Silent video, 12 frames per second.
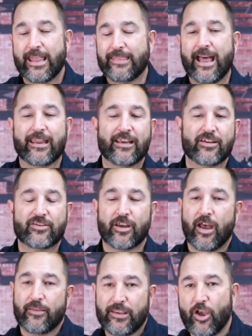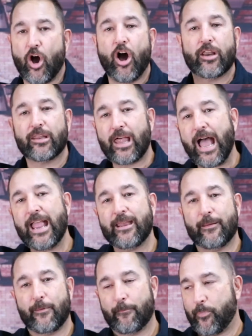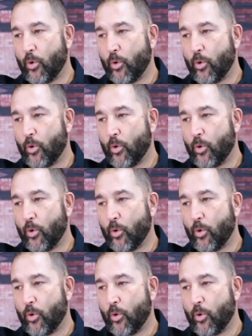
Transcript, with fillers: that is the online